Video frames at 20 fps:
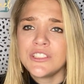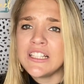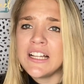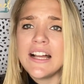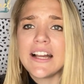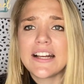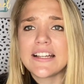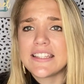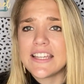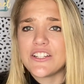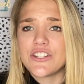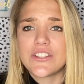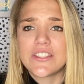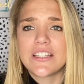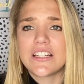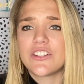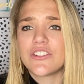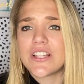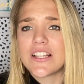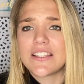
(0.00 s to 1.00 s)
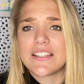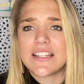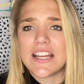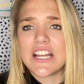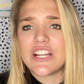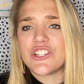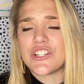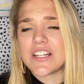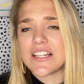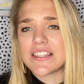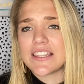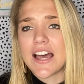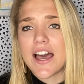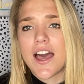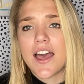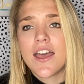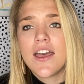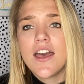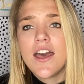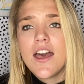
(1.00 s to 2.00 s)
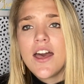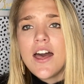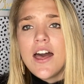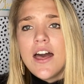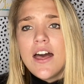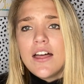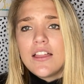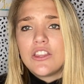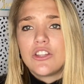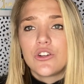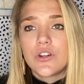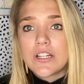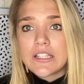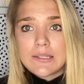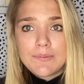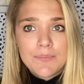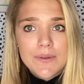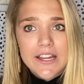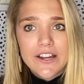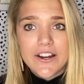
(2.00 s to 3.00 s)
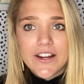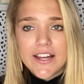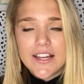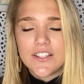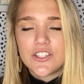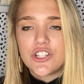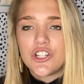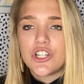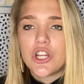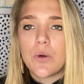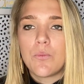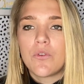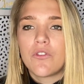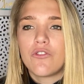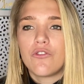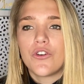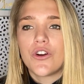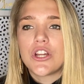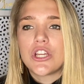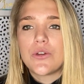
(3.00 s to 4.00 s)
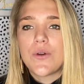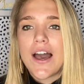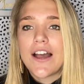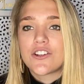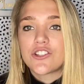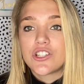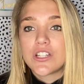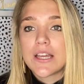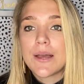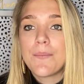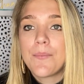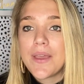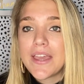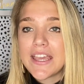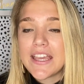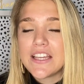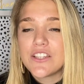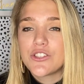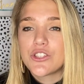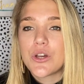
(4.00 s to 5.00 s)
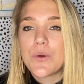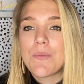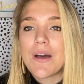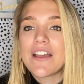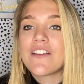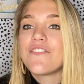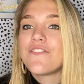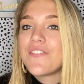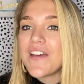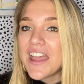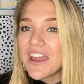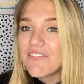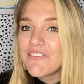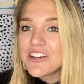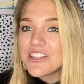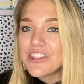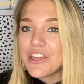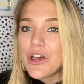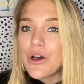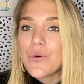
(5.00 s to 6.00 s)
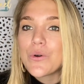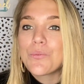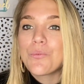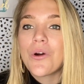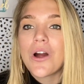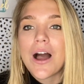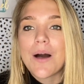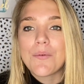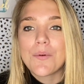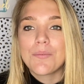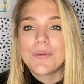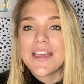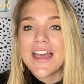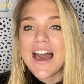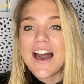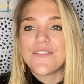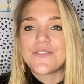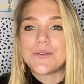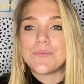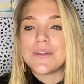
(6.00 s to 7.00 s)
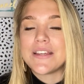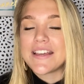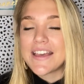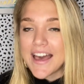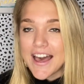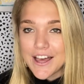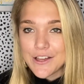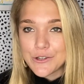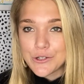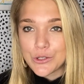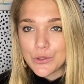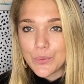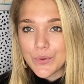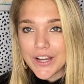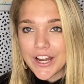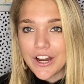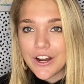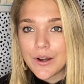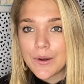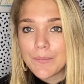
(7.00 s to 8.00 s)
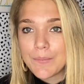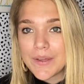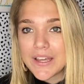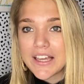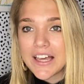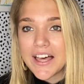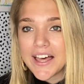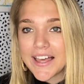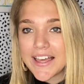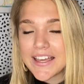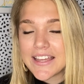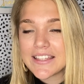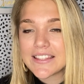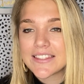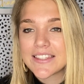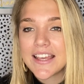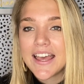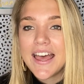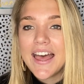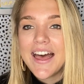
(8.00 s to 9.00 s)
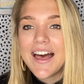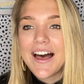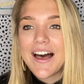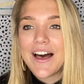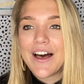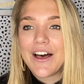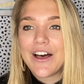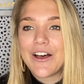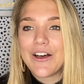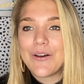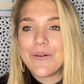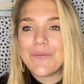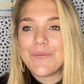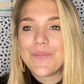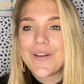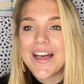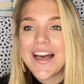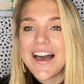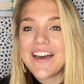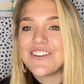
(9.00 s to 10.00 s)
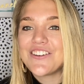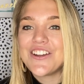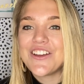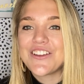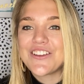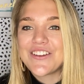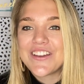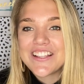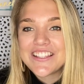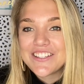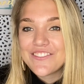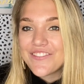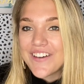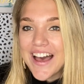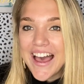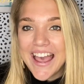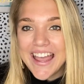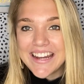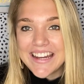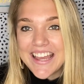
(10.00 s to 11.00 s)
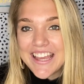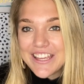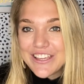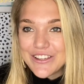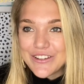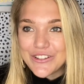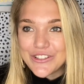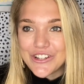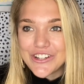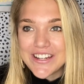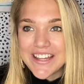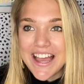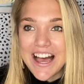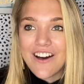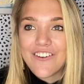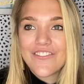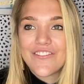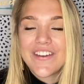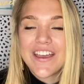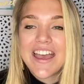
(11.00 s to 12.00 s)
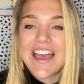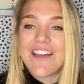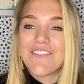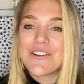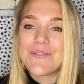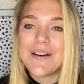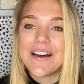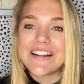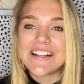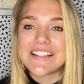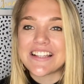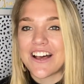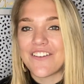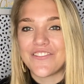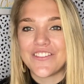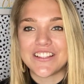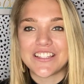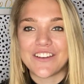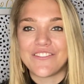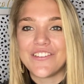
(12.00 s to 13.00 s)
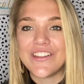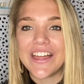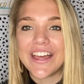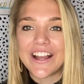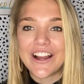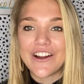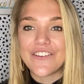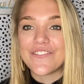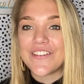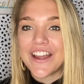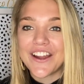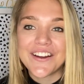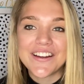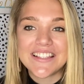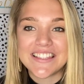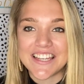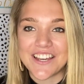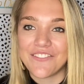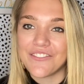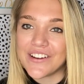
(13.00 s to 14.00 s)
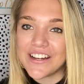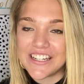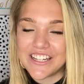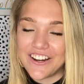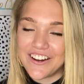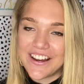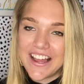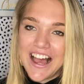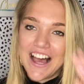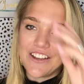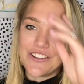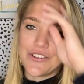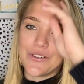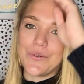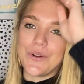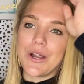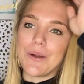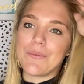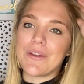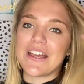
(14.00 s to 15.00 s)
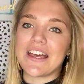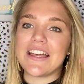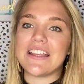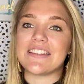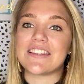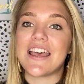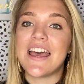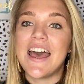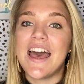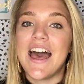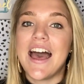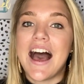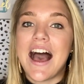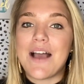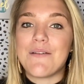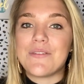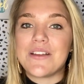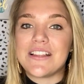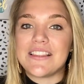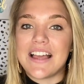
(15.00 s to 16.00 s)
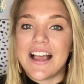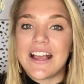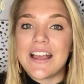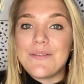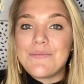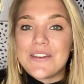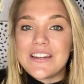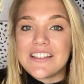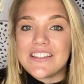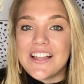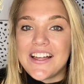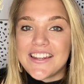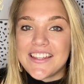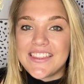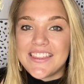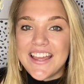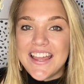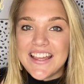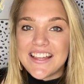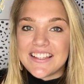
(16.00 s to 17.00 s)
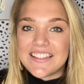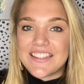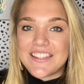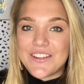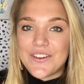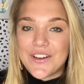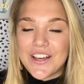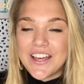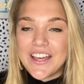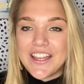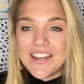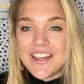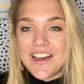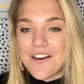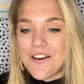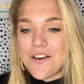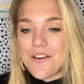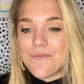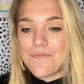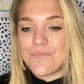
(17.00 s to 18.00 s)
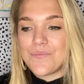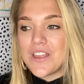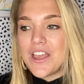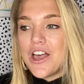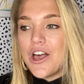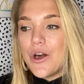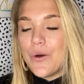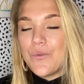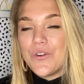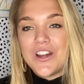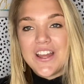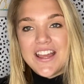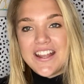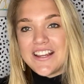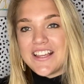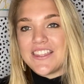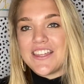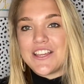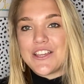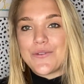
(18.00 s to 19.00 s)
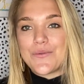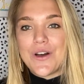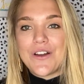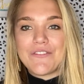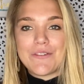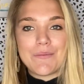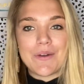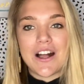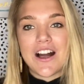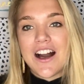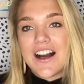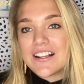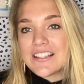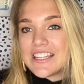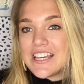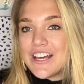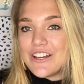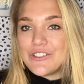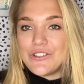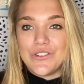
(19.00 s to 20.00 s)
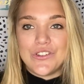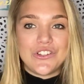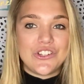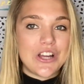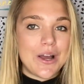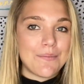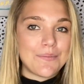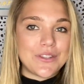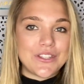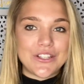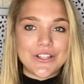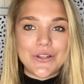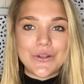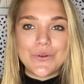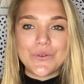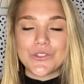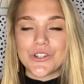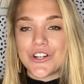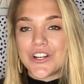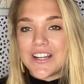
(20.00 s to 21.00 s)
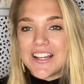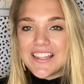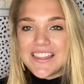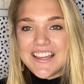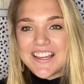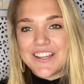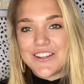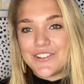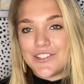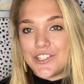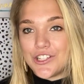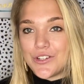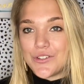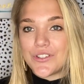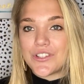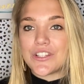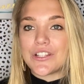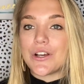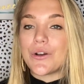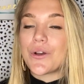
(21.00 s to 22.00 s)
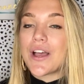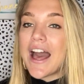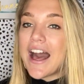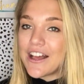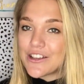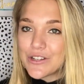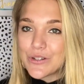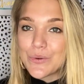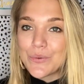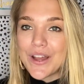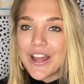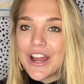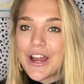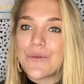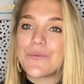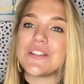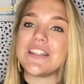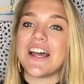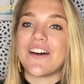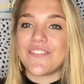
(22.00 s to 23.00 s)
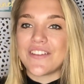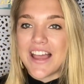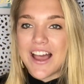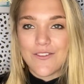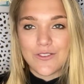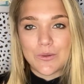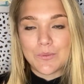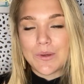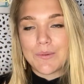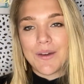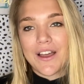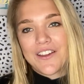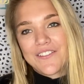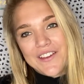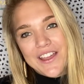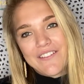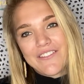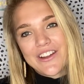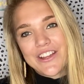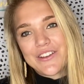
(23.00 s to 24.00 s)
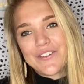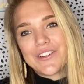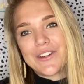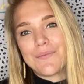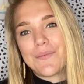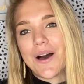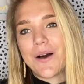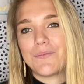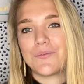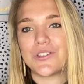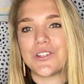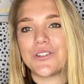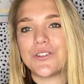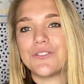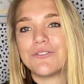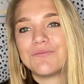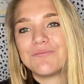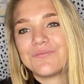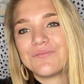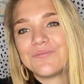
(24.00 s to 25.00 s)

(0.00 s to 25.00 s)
I guess, just to get on that stage and get that little experience, before you actually compete. So my favorite, though, would probably have to be casual wear, because I don't know, you get to find a cute trendy outfit. Everybody's outfits I feel like are very different during casual wear because I mean that could mean a lot of things. You could wear anything you want from a cocktail to a jumpsuit or anything you choose. So casual wear would definitely have to be my favorite UNM optional.